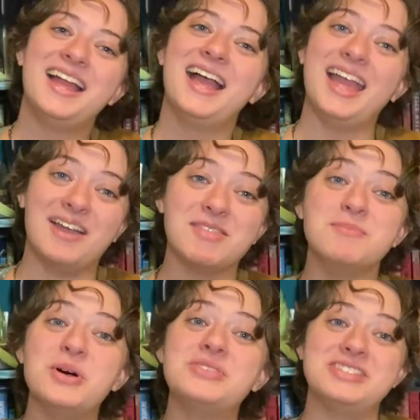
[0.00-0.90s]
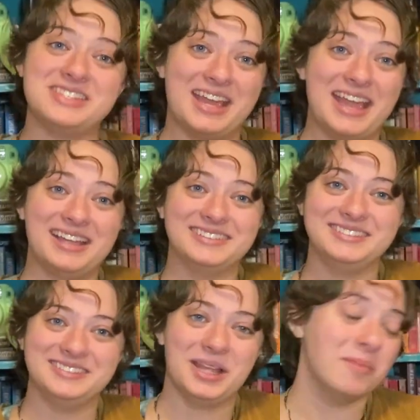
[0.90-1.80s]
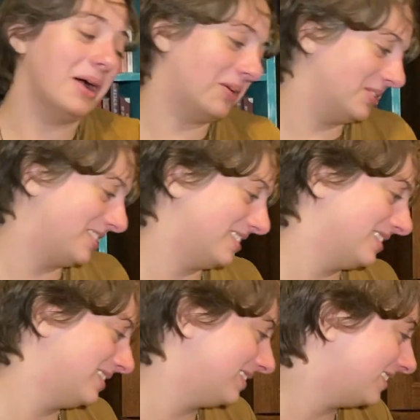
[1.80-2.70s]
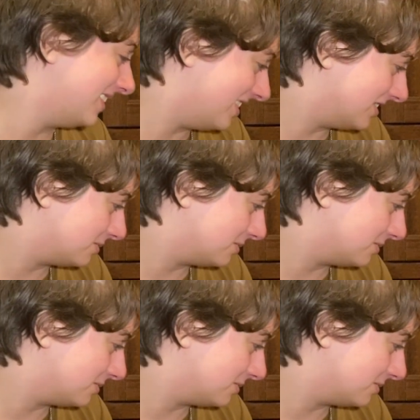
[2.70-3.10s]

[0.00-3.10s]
have the most to say about this